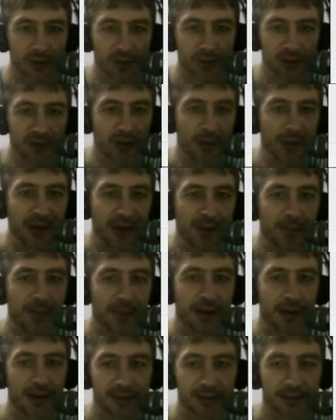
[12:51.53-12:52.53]
Sorry about the
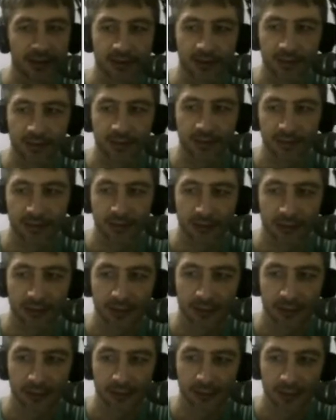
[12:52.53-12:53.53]
pings.
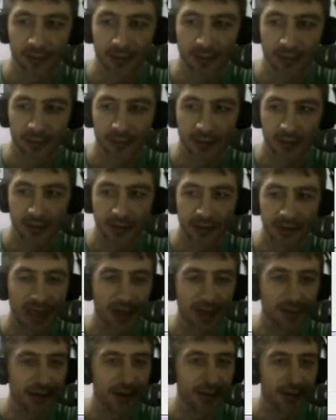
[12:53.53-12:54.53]
Sorry
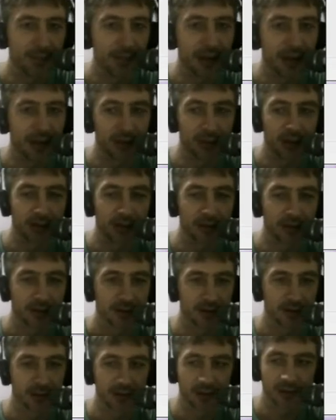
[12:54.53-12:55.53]
about the ping blue.
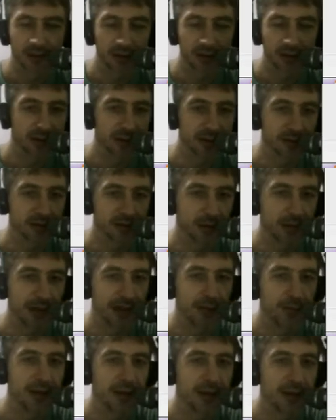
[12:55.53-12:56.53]
Sorry about
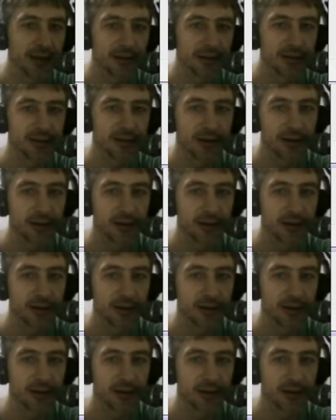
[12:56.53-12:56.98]
the pings.